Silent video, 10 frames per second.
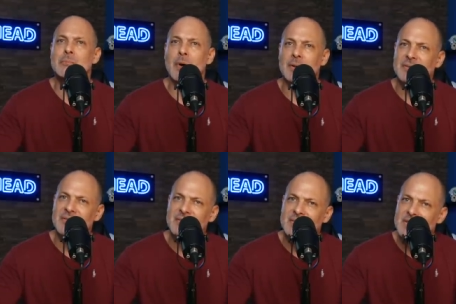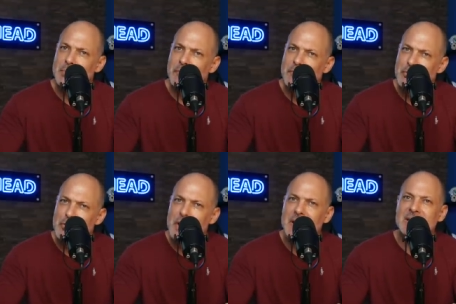But it's
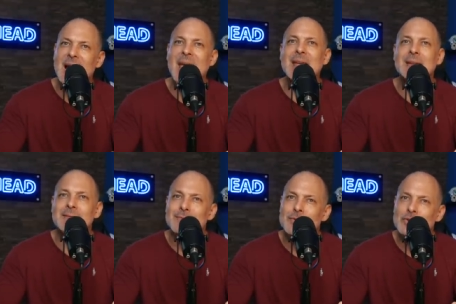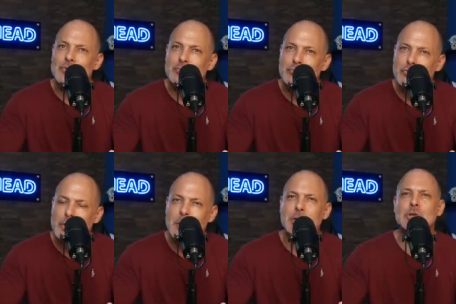pretty tight,
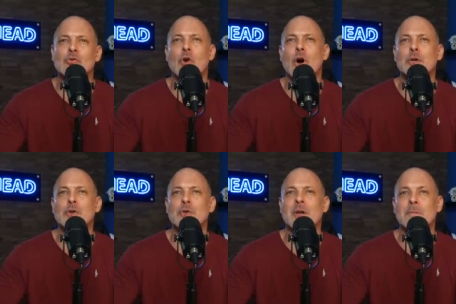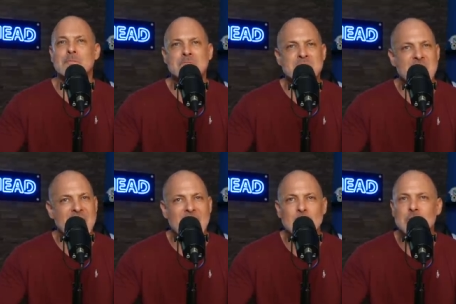pretty strong unit.
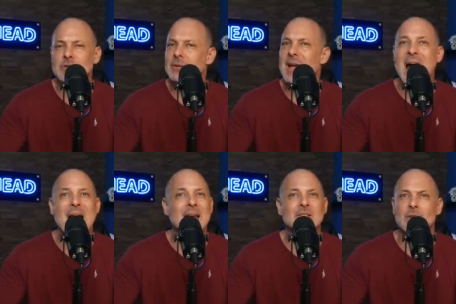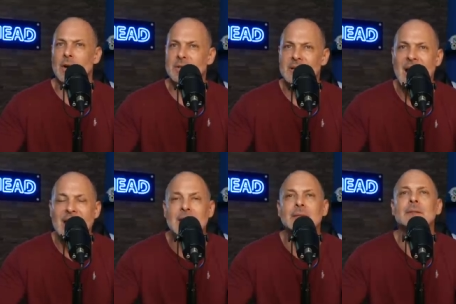Edge guys are
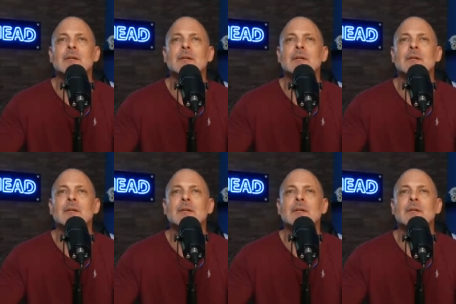tight.